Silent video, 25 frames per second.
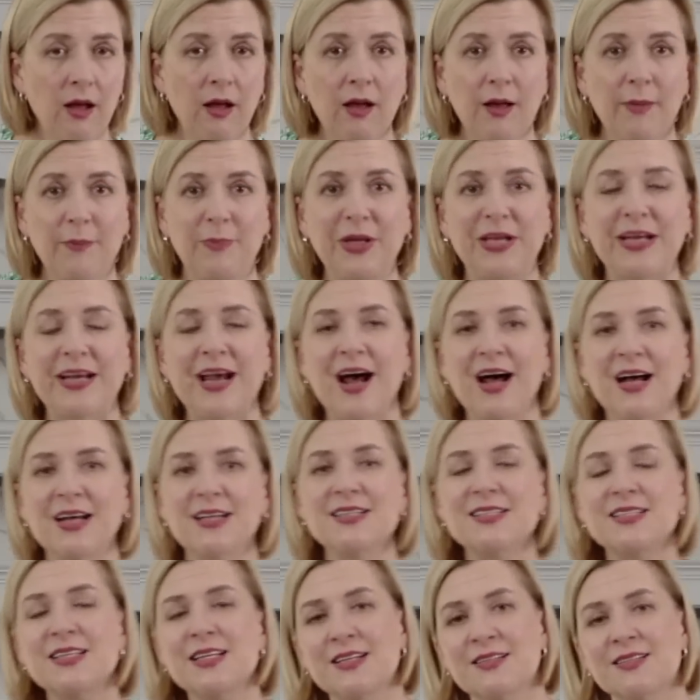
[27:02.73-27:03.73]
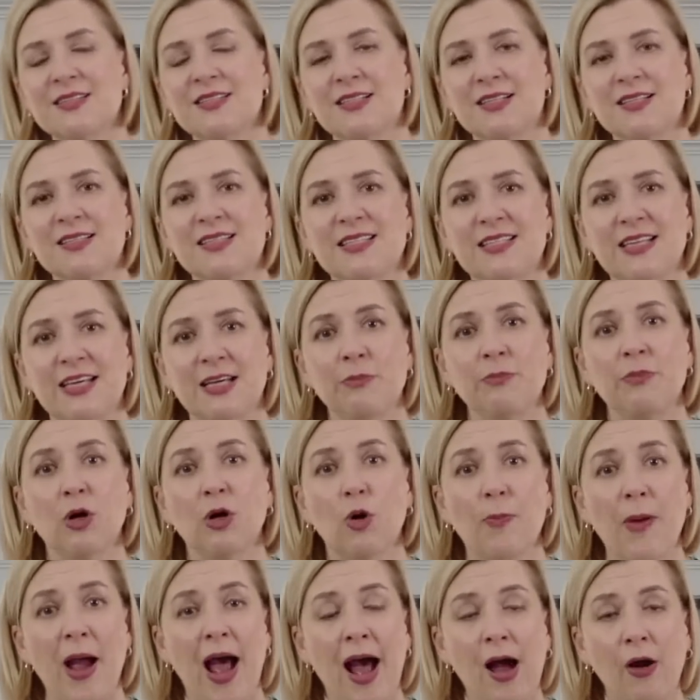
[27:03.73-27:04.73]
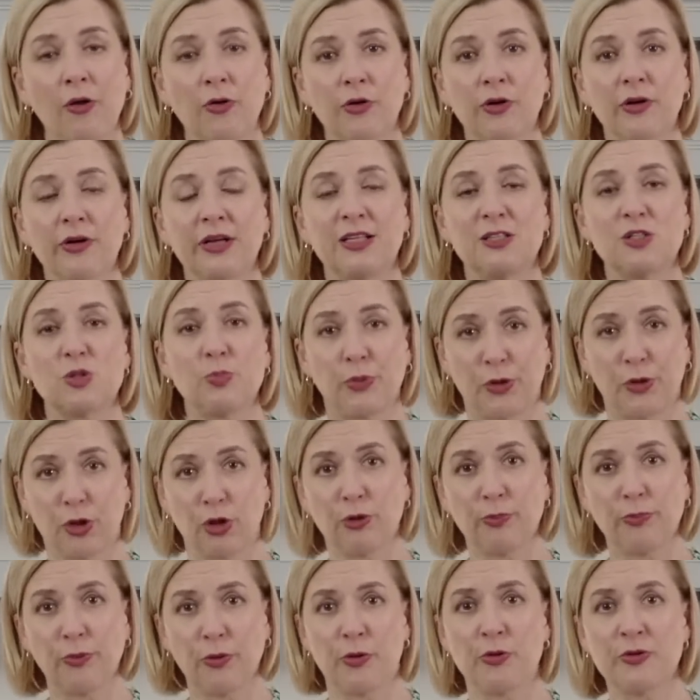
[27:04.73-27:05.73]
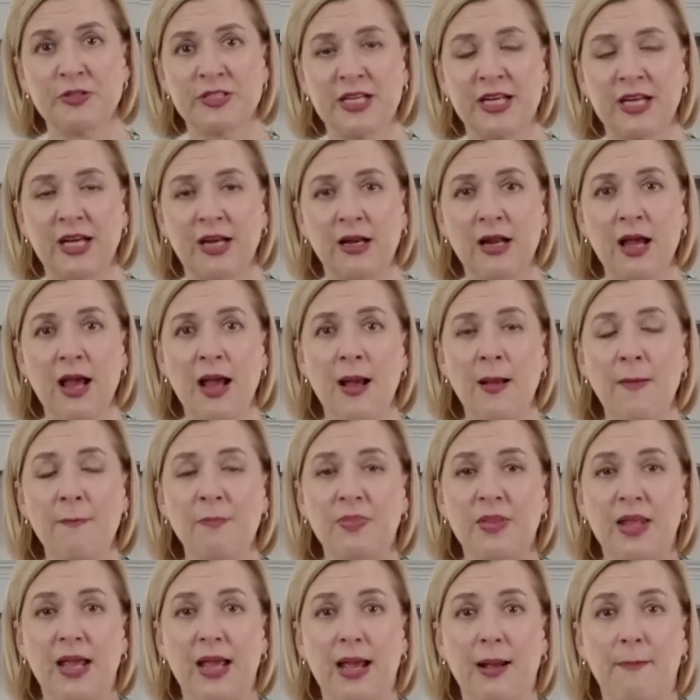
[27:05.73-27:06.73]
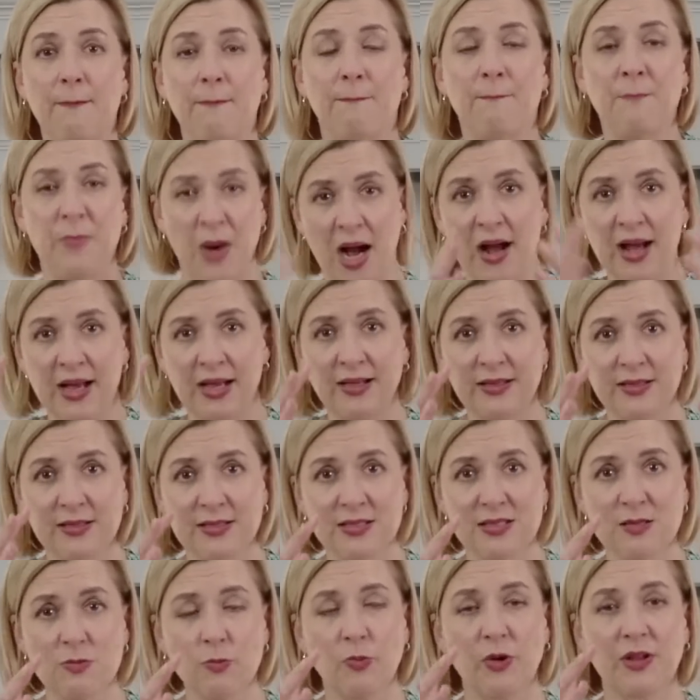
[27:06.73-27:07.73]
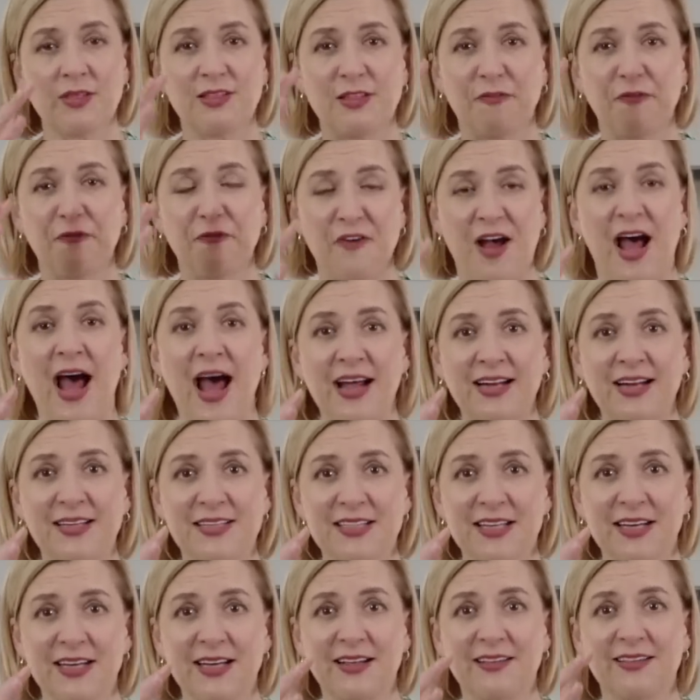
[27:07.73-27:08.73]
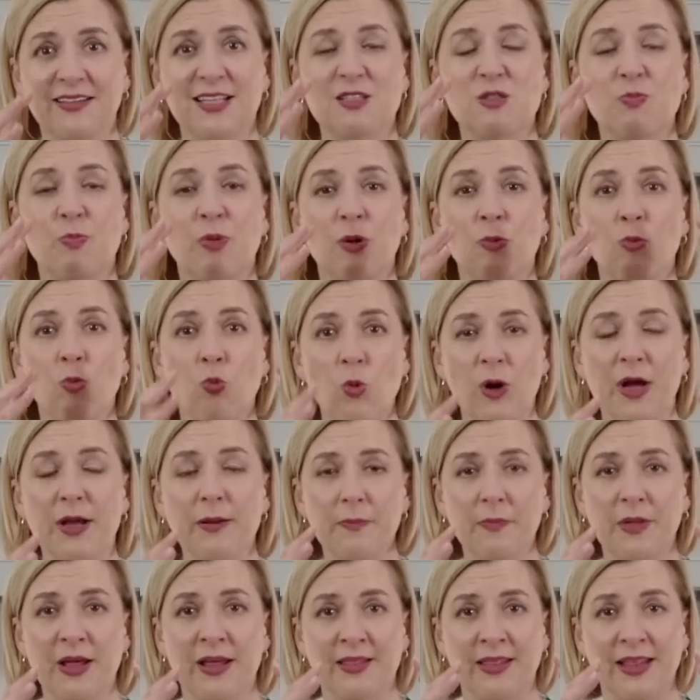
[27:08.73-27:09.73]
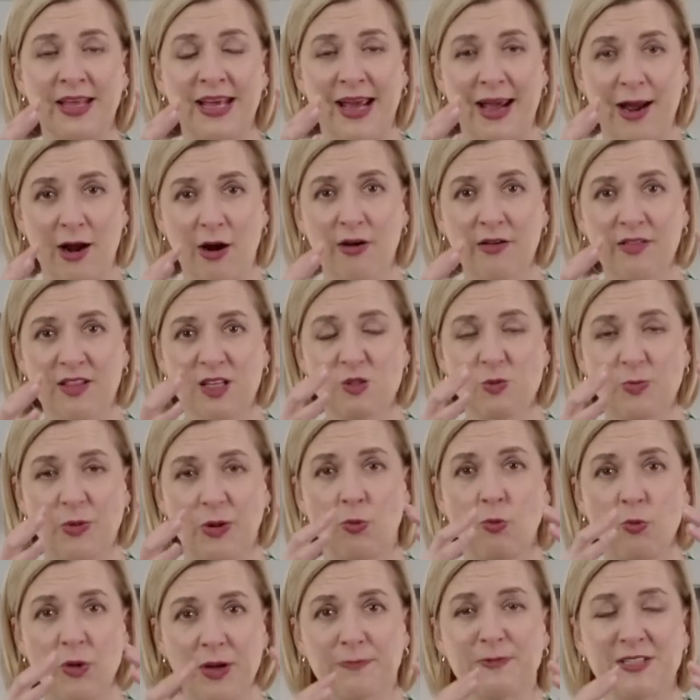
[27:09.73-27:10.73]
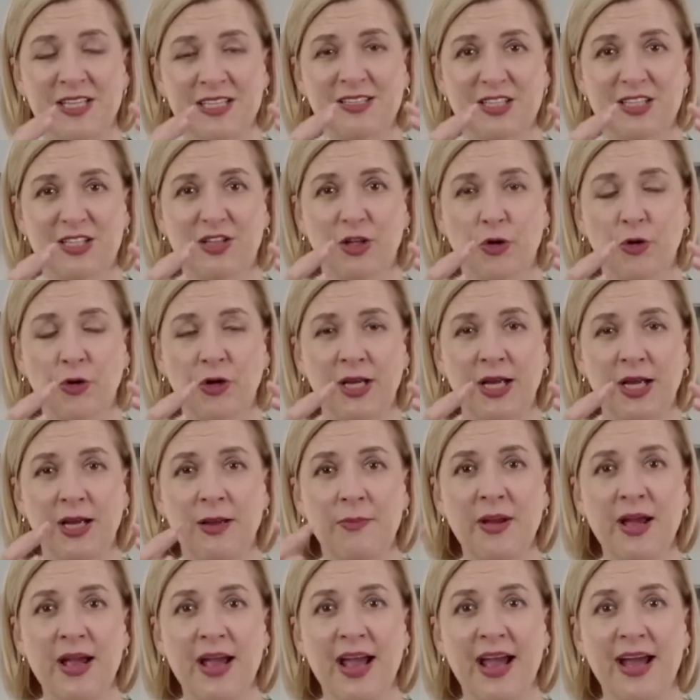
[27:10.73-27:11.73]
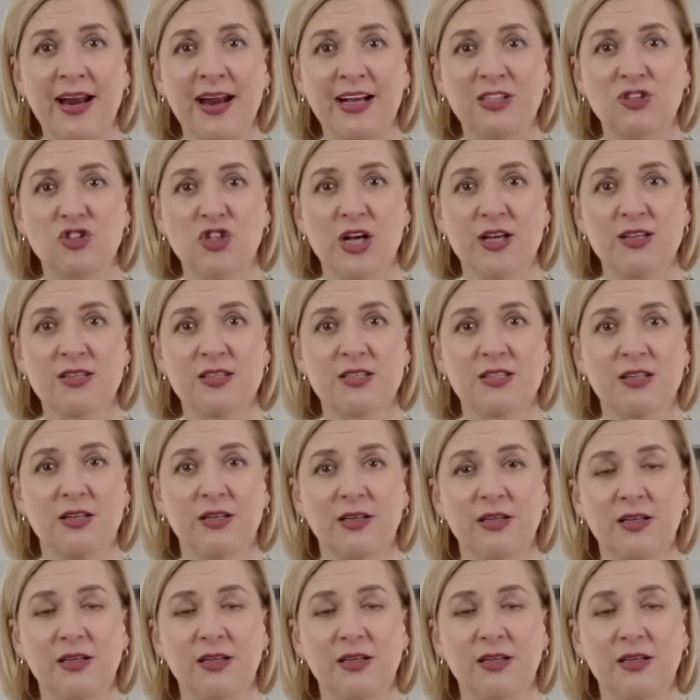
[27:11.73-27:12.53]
Because instant skim milk powder is pure protein, it binds with the fat that's been whipped and the air that's been whipped into the cream, and it just